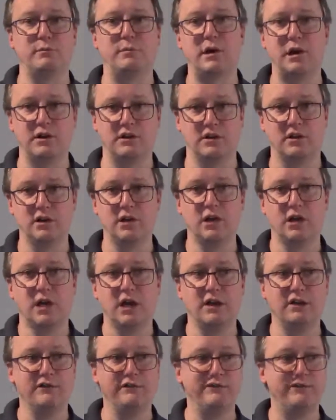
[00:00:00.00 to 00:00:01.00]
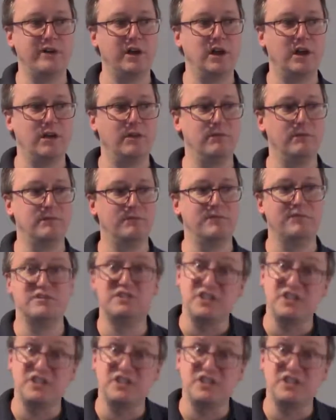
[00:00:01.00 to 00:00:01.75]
part of